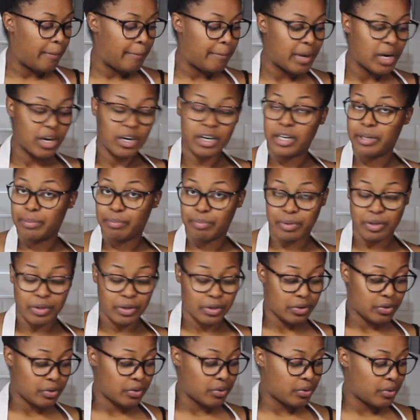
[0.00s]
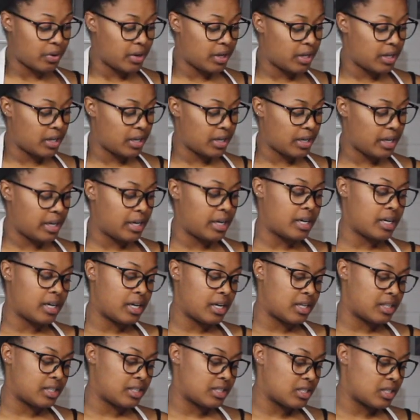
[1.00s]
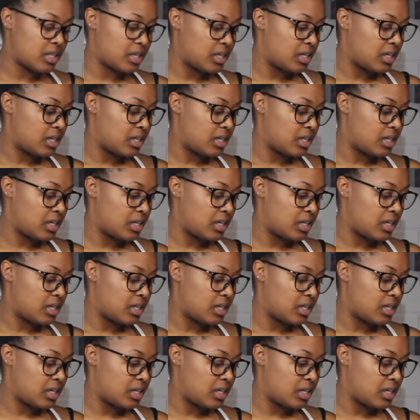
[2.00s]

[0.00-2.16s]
berry blue, and